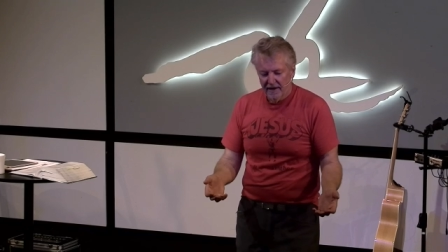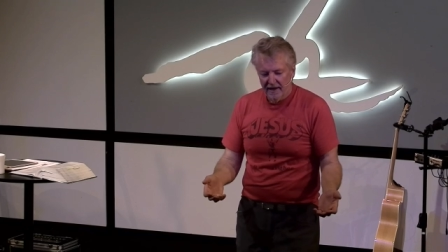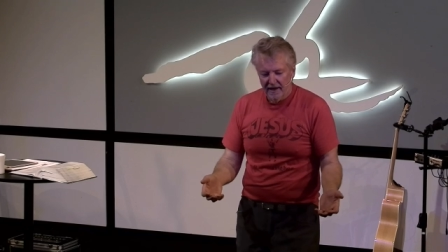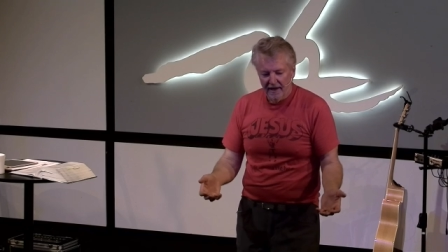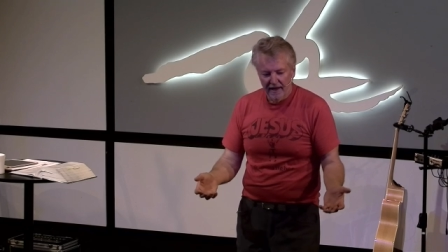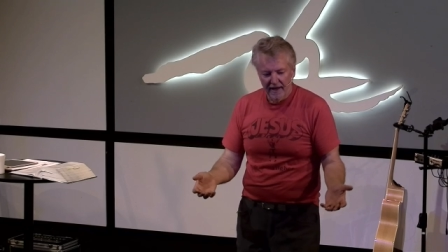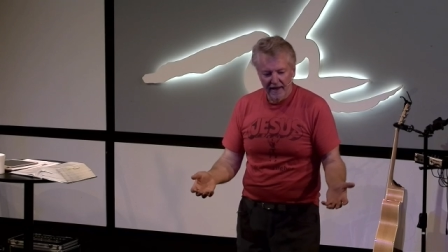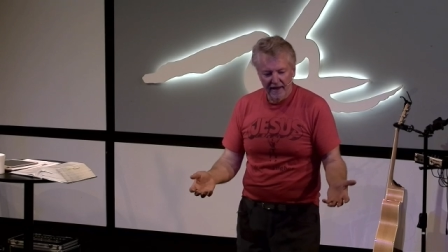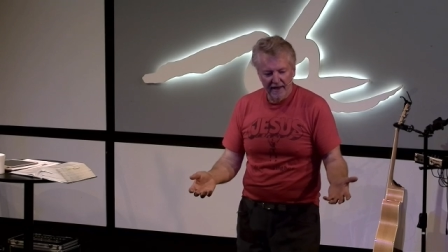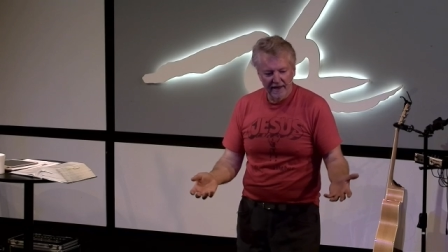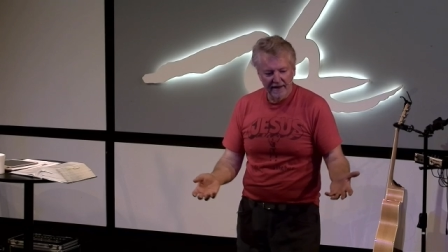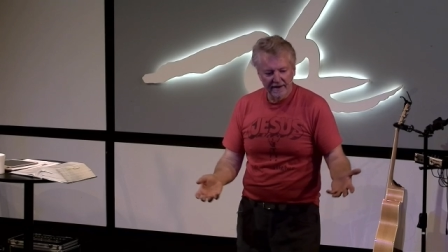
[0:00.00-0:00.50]

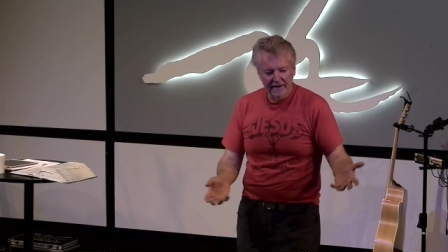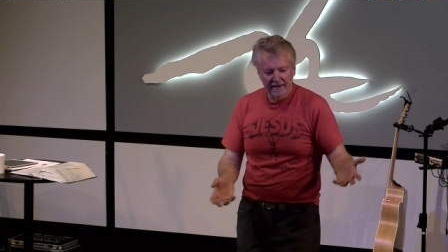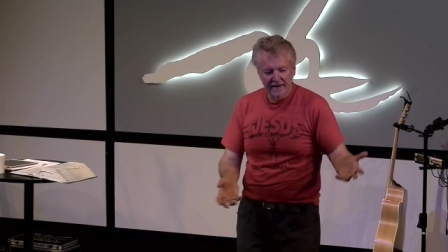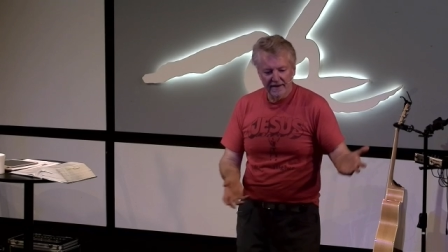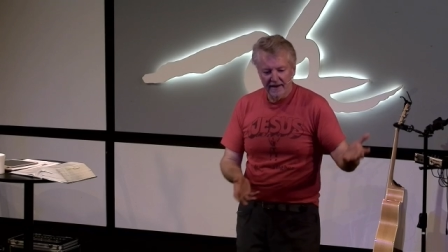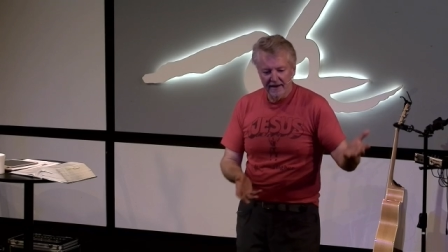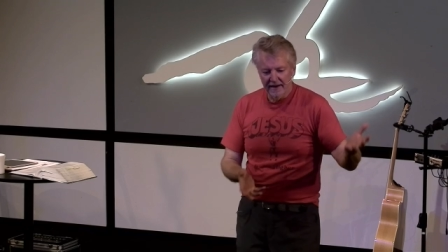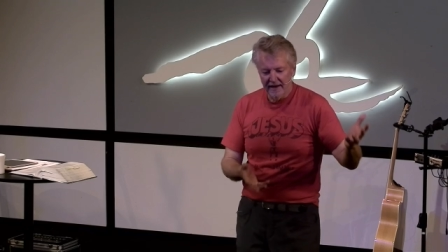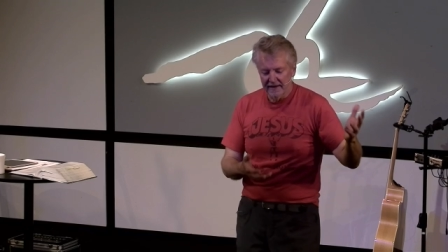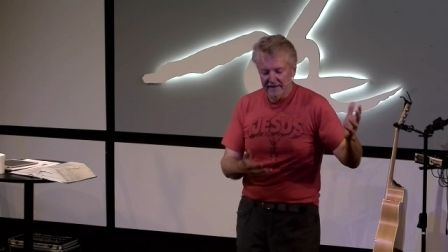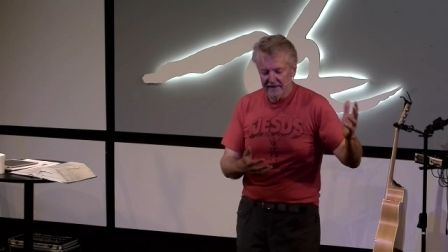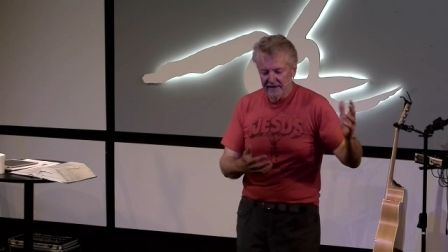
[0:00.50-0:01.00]
And
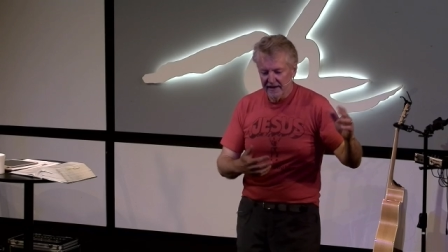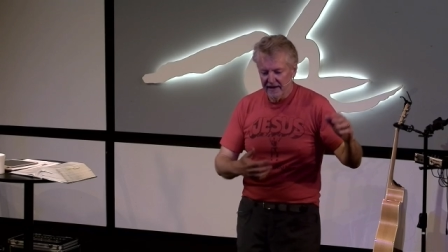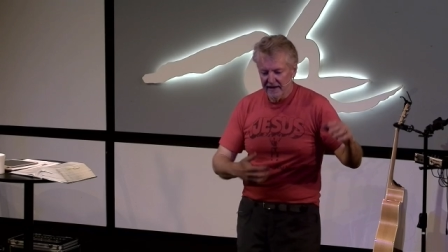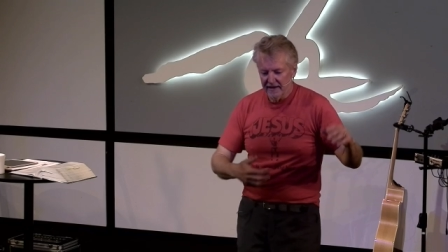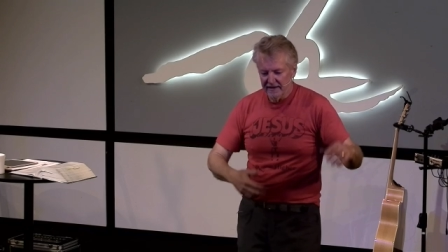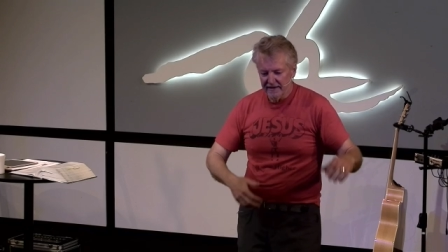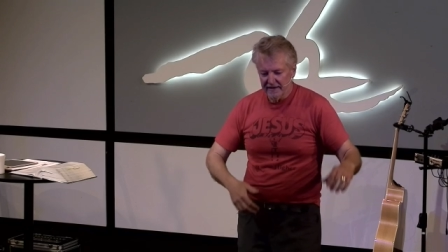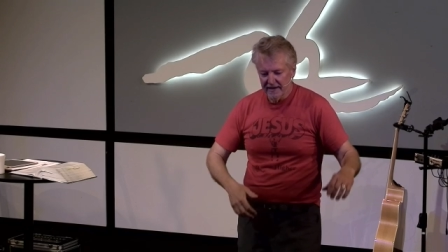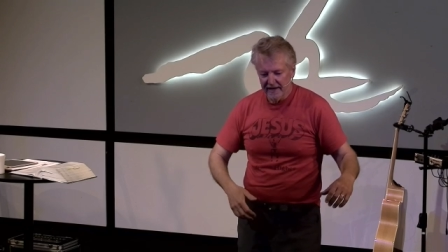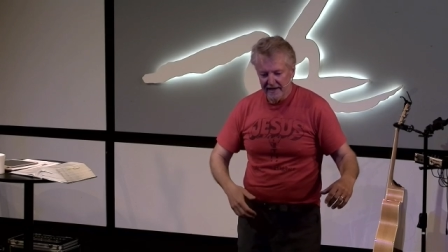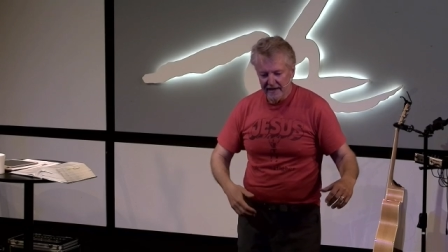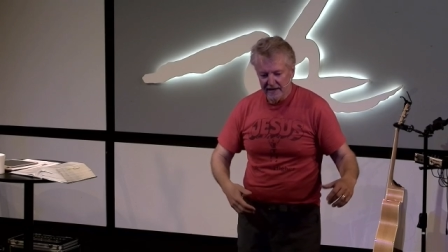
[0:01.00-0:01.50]
I got the guy
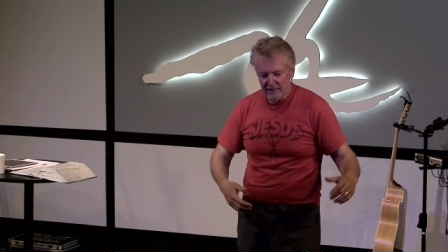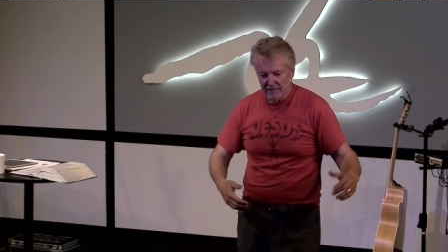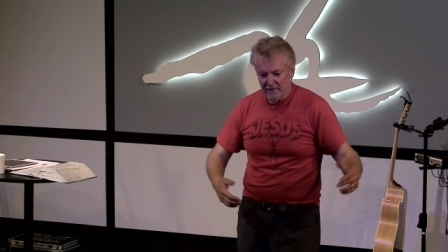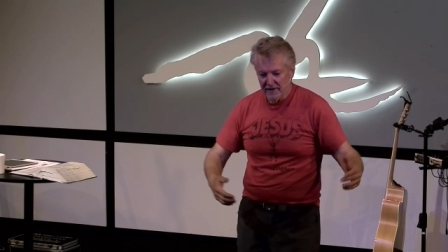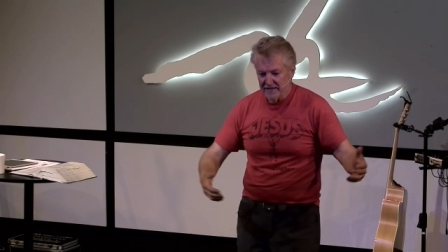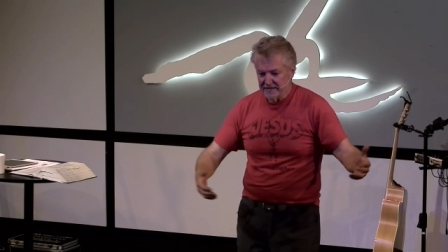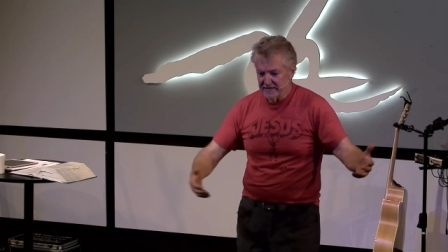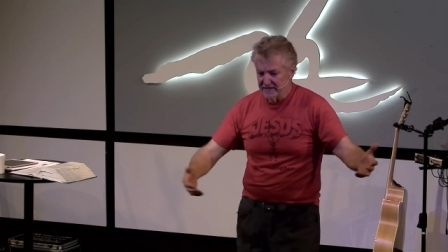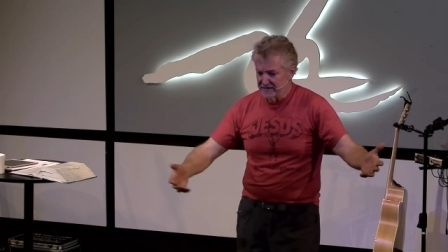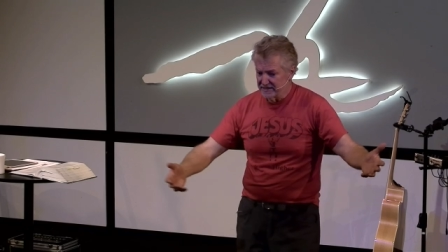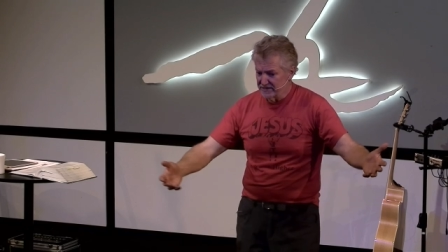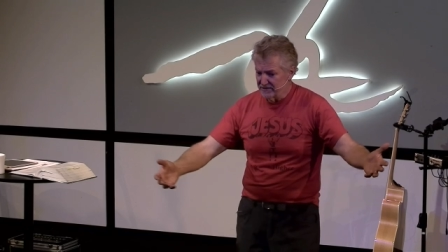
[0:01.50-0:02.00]
to take it away. I
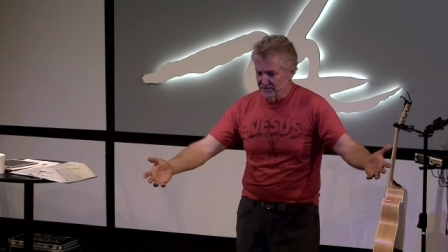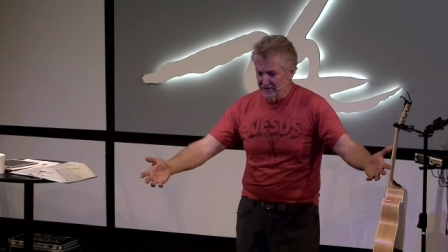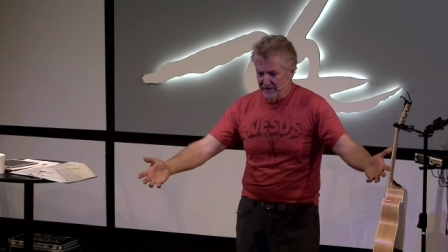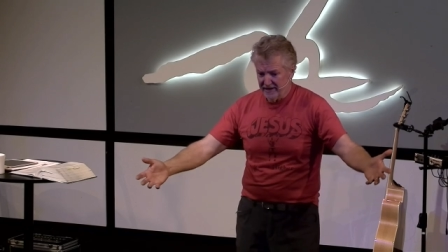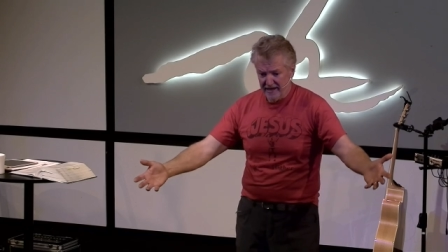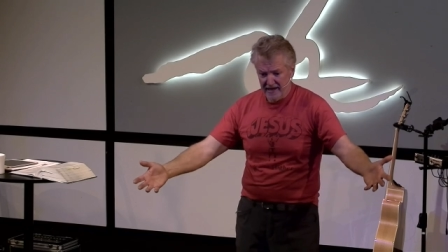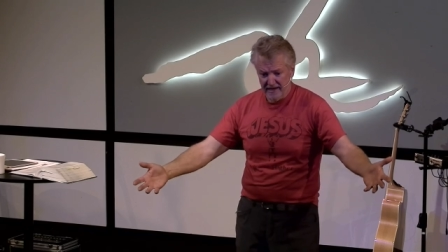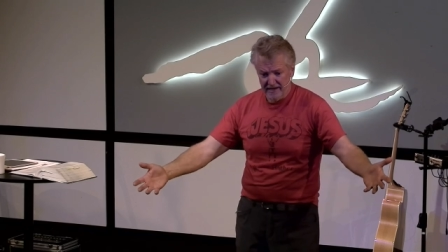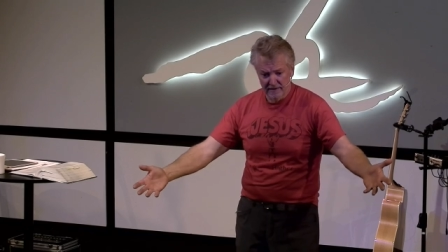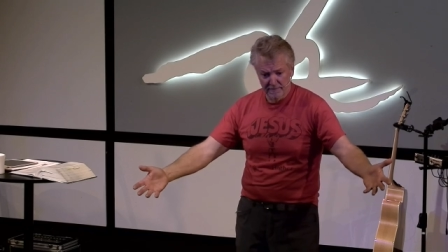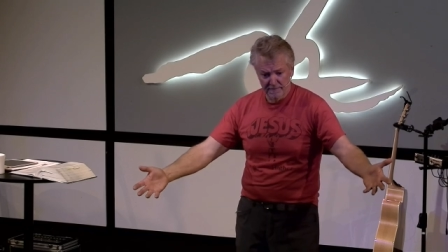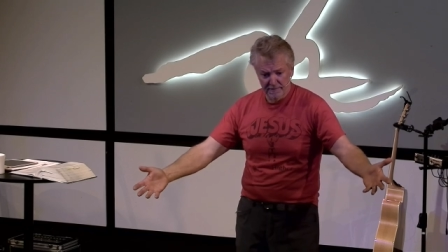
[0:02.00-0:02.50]
said, so
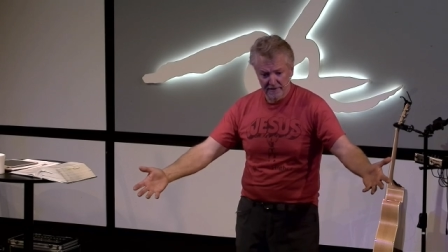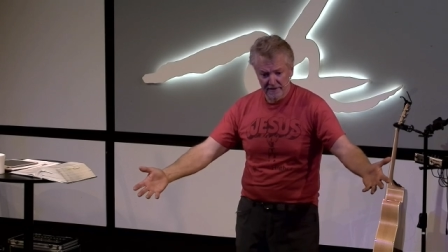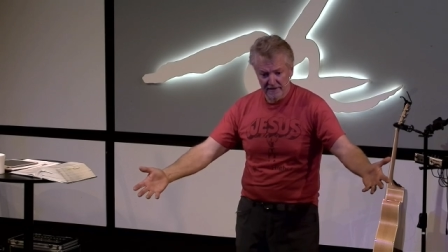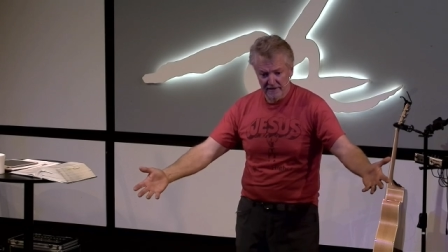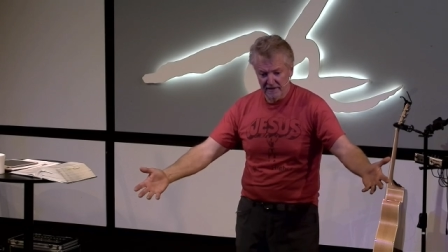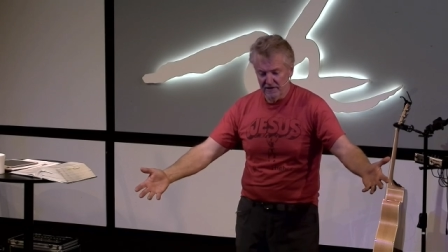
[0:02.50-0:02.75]
can you put,